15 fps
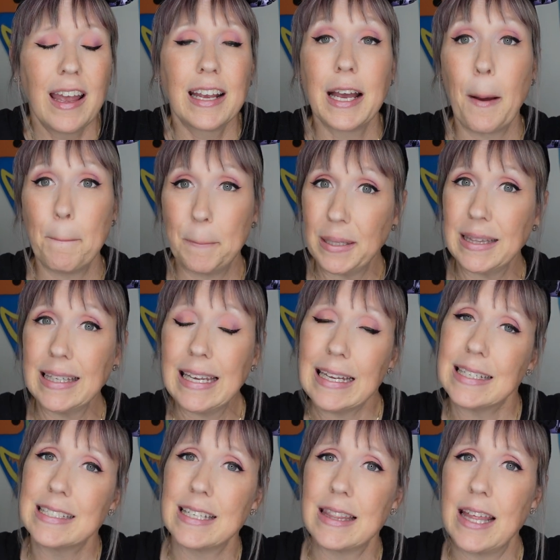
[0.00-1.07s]

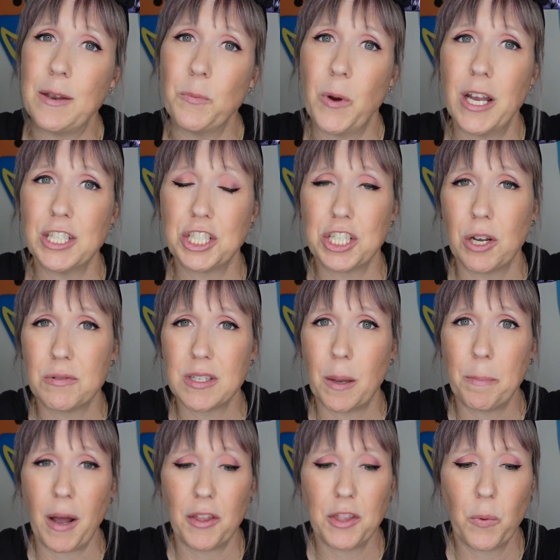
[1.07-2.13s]
complete than what shows
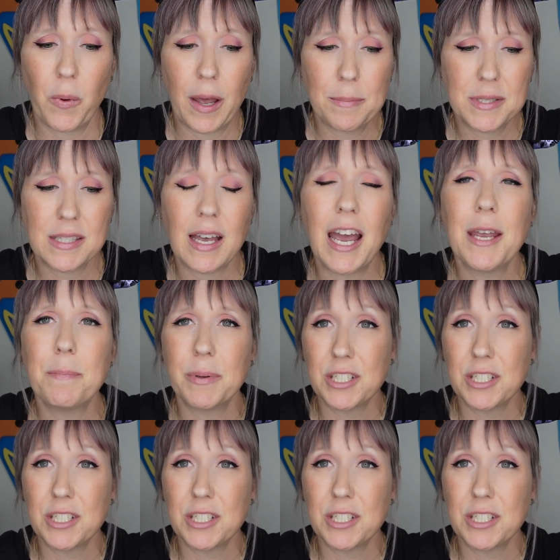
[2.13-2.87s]
up on the website,